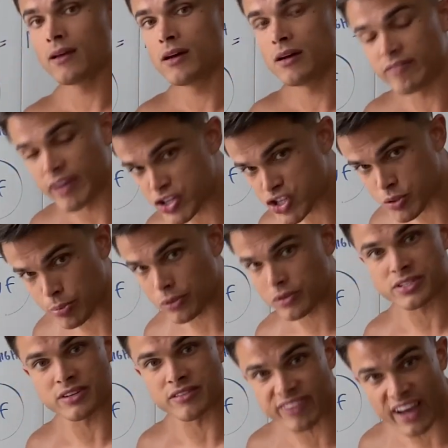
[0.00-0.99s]

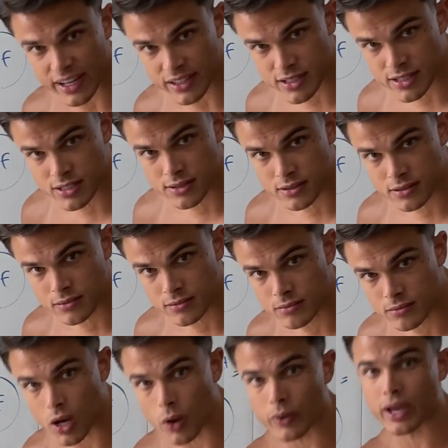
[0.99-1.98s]
vegetables, and fats.
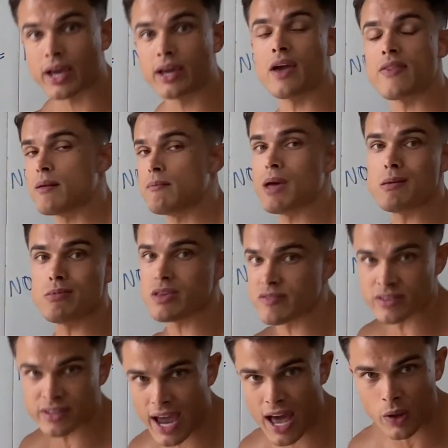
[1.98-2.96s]
Okay, and then maybe even
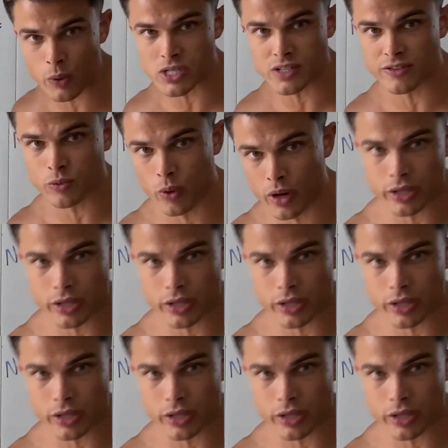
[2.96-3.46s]
calories if you want to